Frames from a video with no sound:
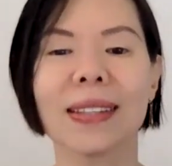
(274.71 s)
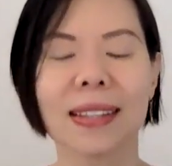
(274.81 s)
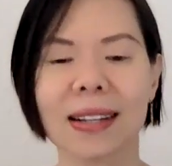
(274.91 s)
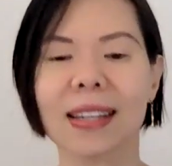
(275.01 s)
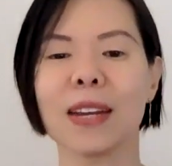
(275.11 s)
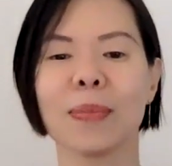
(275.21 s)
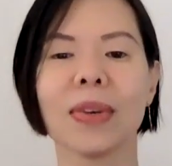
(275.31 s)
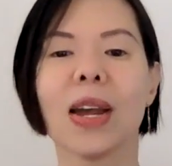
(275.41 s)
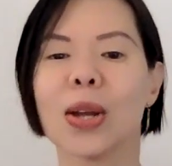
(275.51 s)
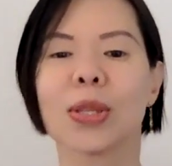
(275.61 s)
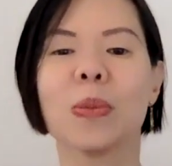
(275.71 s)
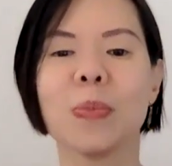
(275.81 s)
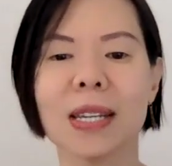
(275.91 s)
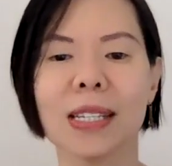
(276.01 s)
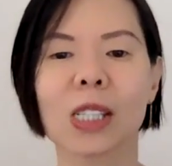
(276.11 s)
dream to
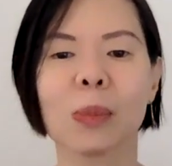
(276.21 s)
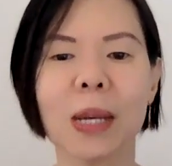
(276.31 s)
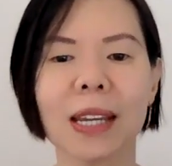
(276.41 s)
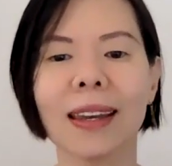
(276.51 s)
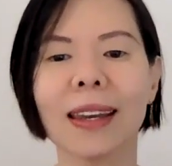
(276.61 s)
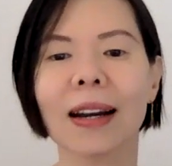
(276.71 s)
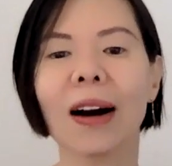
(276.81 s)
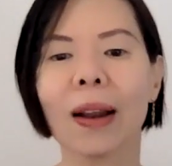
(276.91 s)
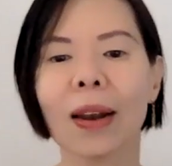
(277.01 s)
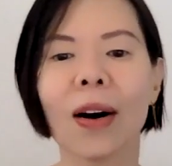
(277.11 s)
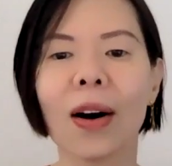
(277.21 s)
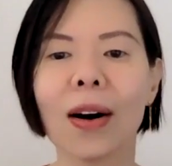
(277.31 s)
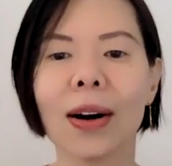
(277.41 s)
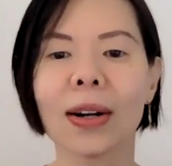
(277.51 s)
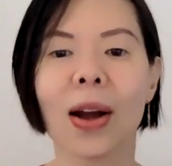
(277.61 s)
be speaking
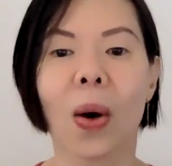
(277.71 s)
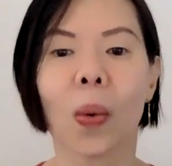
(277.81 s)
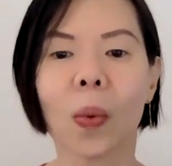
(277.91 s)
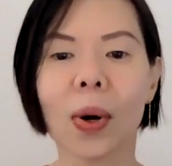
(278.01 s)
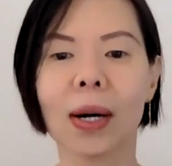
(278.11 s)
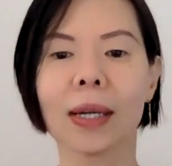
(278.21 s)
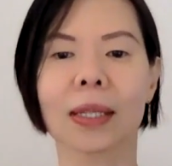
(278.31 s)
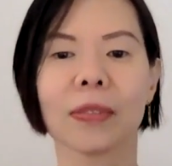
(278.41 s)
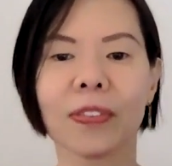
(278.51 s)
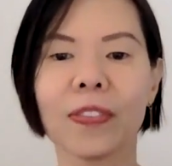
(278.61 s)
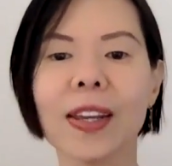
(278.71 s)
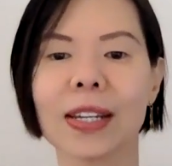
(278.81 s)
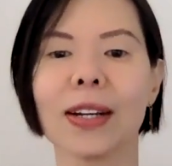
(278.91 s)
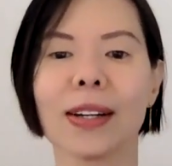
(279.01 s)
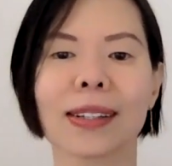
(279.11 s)
along world
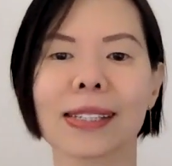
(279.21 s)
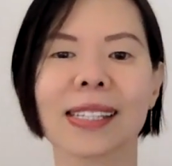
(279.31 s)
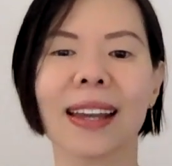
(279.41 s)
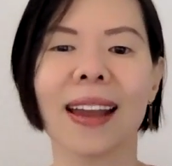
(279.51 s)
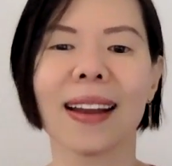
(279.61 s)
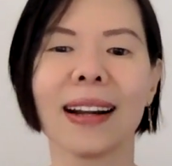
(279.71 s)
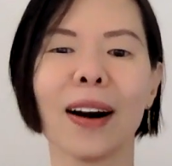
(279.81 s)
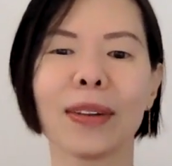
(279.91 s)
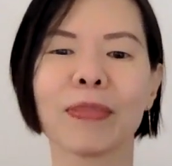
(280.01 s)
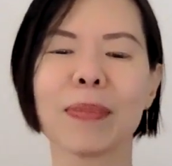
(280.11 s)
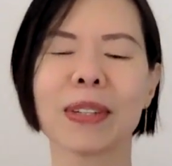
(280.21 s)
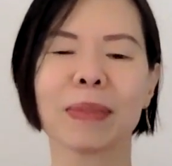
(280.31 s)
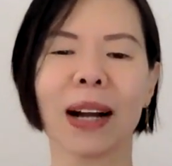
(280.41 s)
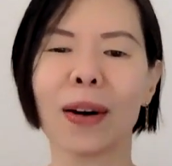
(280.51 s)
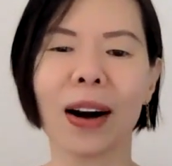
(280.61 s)
figures
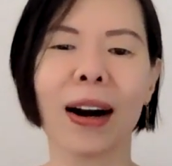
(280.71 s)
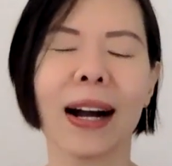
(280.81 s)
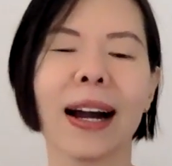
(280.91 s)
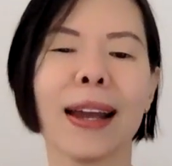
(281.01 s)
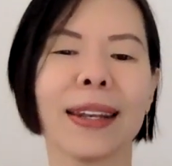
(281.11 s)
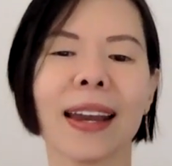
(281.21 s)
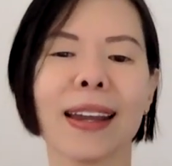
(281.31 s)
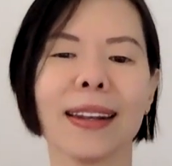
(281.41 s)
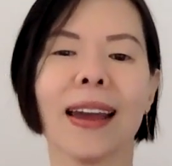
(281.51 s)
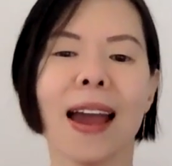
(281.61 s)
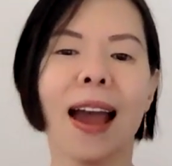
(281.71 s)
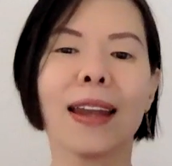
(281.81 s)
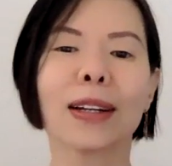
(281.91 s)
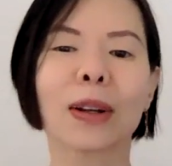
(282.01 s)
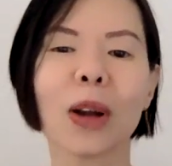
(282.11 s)

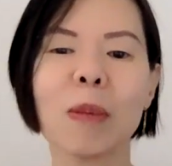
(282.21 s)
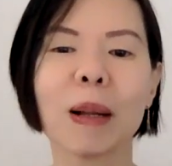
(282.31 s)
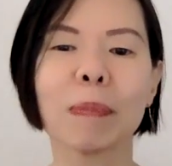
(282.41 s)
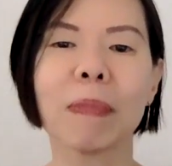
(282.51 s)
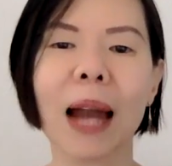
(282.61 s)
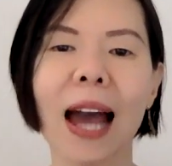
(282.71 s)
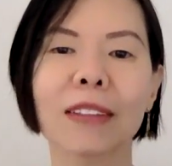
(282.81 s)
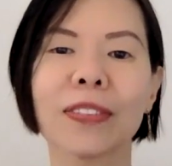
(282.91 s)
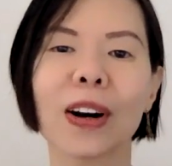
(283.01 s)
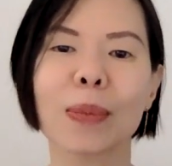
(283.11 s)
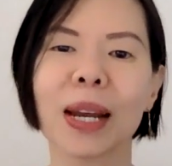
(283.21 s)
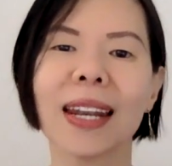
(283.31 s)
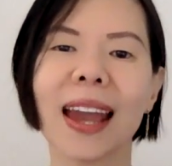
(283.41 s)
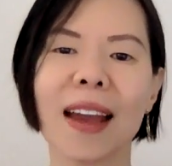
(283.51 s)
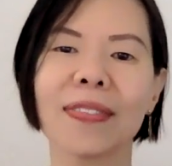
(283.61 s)
and global platform
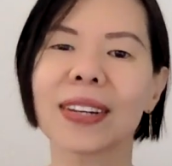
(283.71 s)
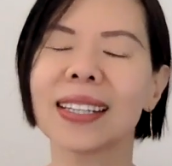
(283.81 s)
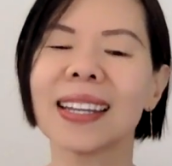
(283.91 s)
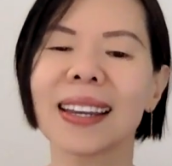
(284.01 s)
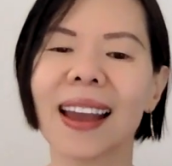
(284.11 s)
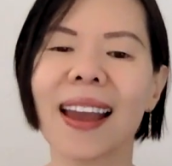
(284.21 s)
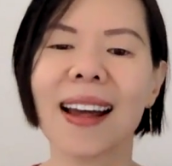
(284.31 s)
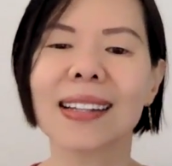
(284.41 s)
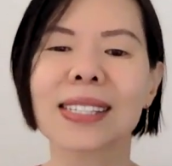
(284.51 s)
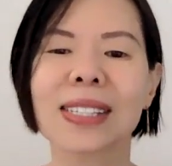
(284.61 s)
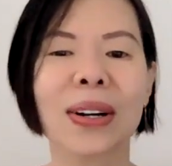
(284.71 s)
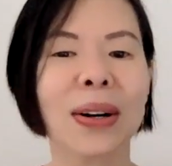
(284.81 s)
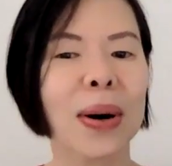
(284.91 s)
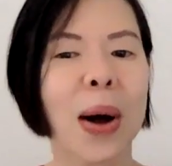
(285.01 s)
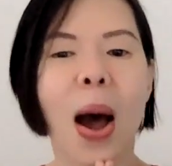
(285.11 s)
and everything else.
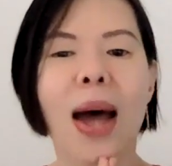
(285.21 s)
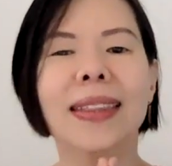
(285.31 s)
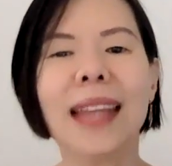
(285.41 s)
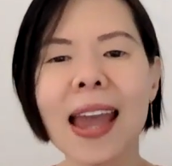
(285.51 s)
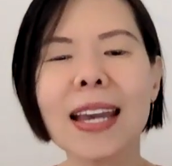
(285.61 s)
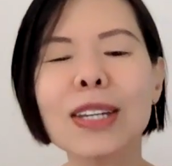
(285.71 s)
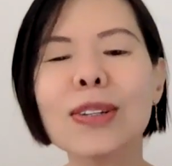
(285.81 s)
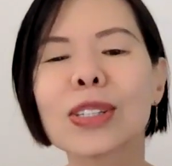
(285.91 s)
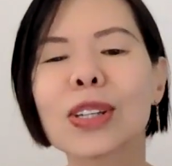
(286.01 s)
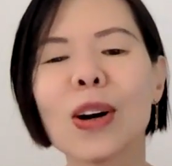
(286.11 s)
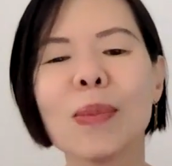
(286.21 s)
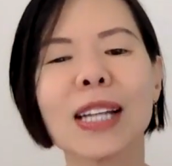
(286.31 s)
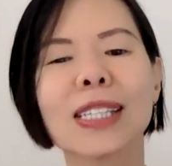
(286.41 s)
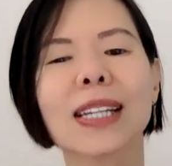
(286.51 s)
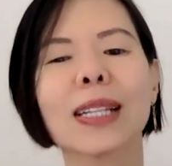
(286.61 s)
So thank you so
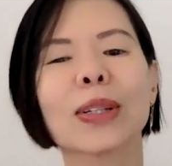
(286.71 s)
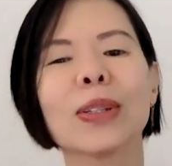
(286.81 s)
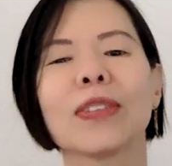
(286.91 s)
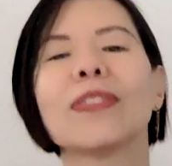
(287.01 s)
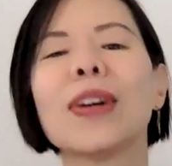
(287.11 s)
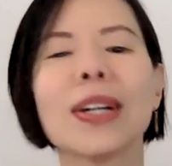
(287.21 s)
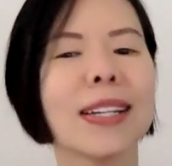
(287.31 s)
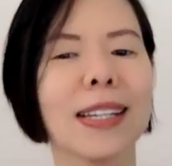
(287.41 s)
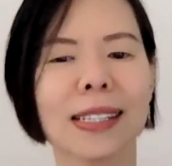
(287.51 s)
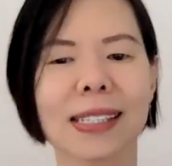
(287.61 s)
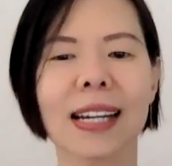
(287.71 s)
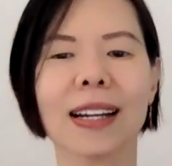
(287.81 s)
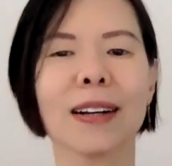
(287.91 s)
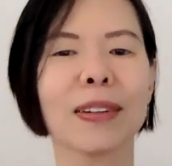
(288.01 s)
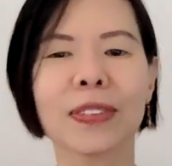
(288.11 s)
much, Getrude, for this
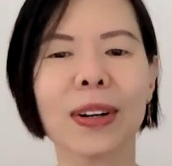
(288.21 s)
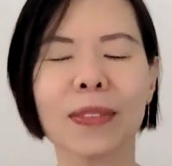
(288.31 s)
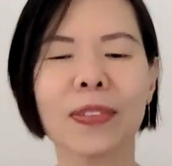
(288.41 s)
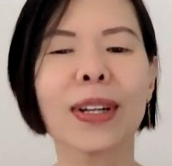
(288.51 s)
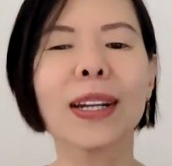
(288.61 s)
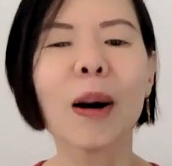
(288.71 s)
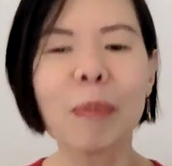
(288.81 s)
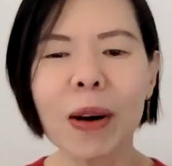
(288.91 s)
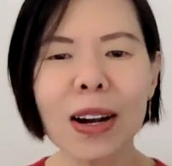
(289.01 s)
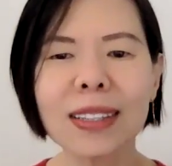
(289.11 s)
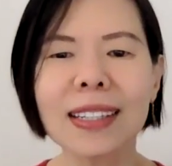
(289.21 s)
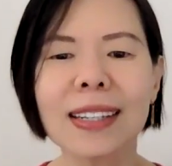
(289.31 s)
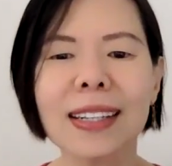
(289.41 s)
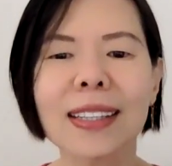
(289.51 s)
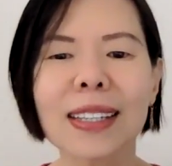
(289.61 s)
for the
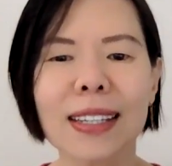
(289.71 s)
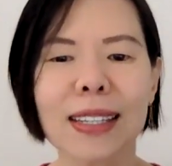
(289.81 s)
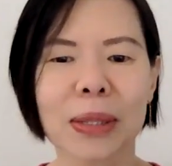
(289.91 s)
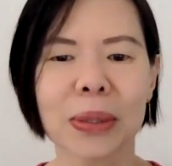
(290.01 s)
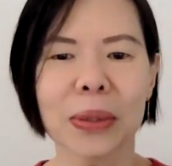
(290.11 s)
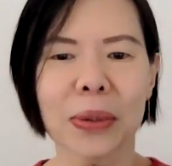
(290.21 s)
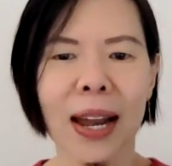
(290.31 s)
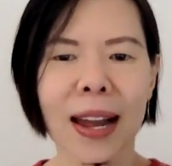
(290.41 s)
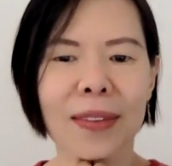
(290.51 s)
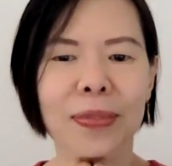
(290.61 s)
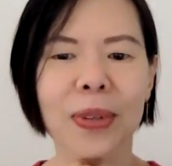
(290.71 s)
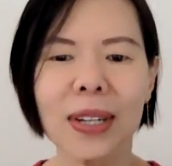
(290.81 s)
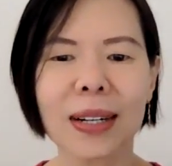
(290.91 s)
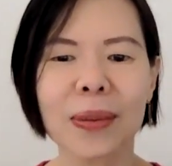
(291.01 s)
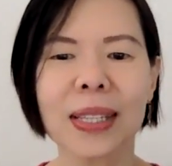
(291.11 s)
opportunity to have
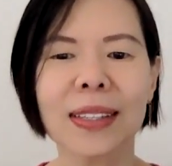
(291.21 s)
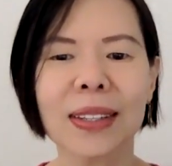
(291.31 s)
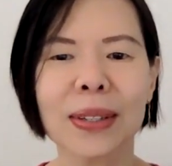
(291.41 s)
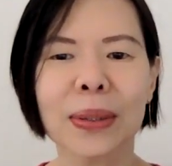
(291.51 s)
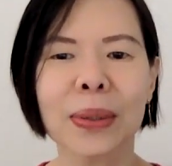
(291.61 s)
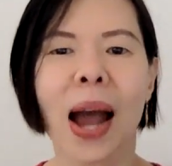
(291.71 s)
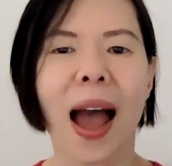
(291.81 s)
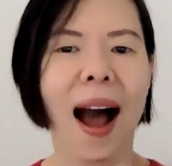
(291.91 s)
work with you.